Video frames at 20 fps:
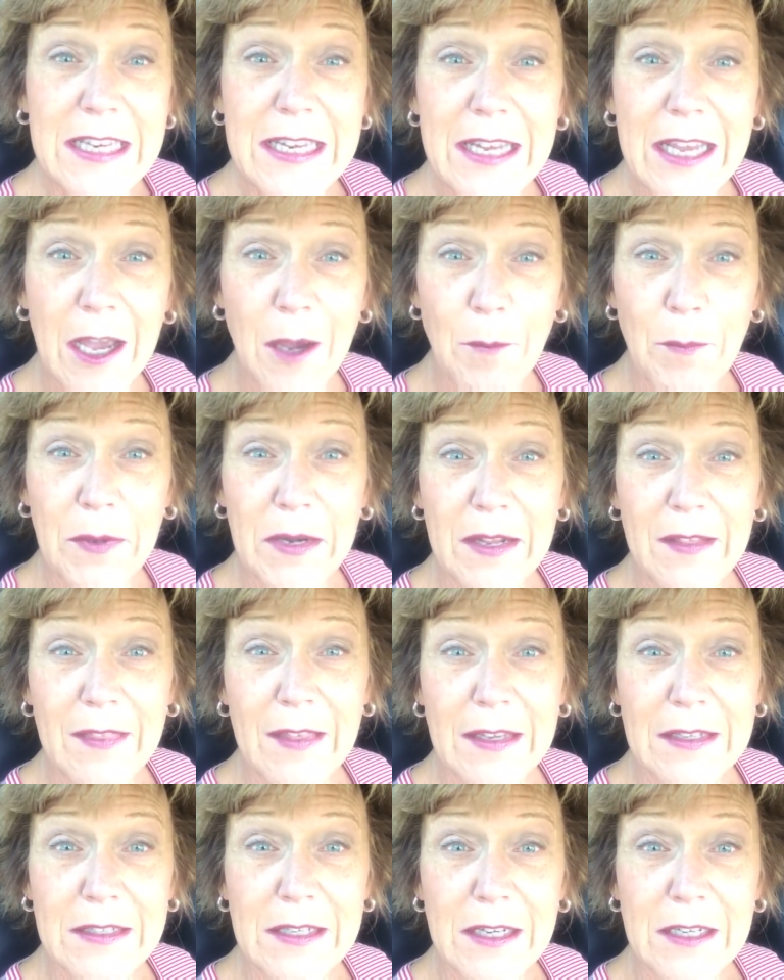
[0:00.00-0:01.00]
tea
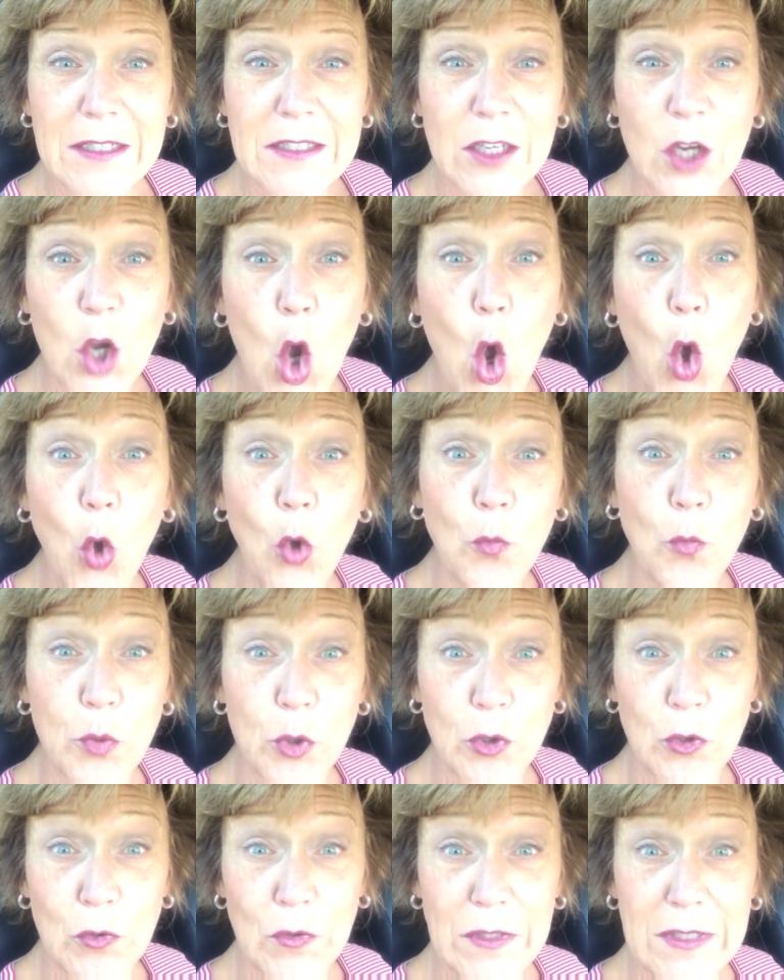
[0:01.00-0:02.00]
company that does a
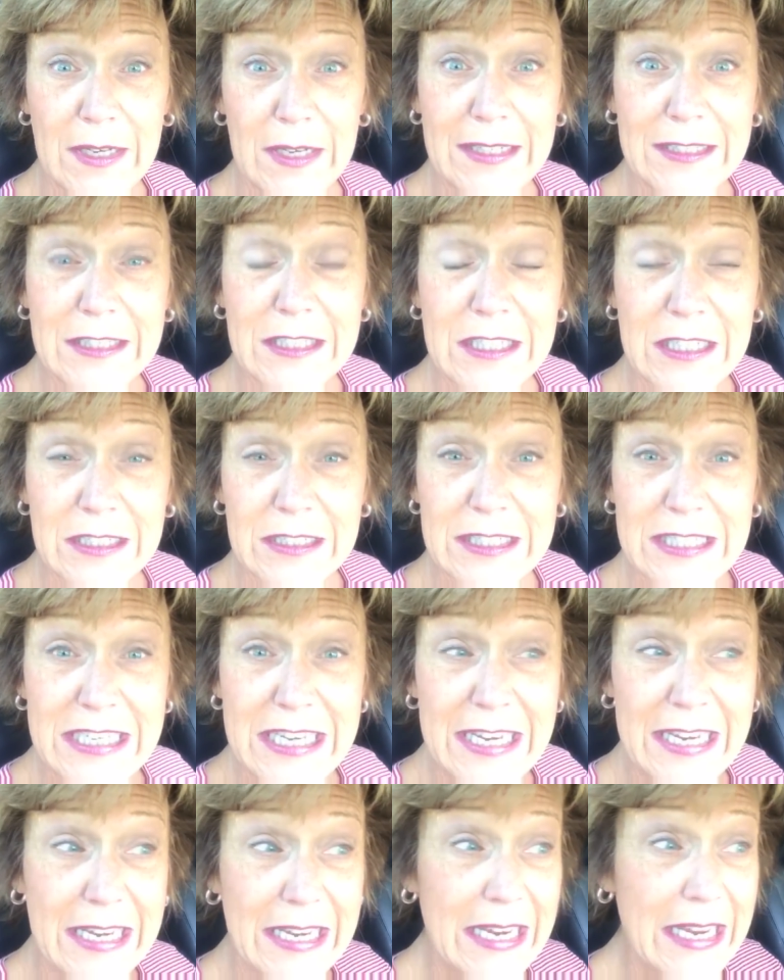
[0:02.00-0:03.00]
cold brew instant
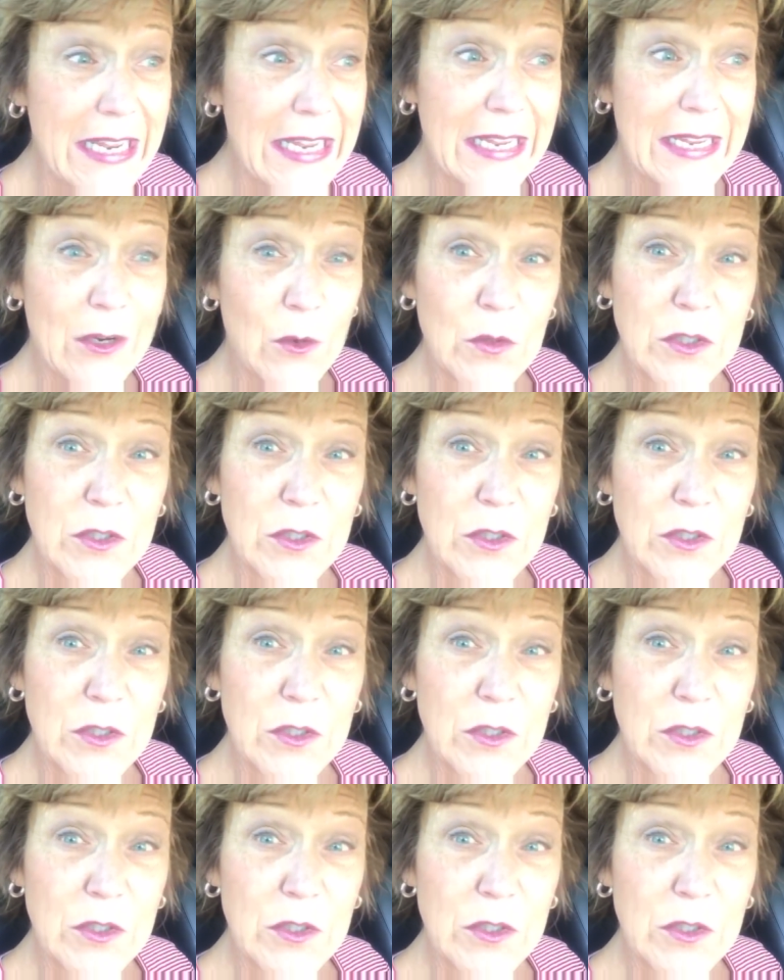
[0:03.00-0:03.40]
tea,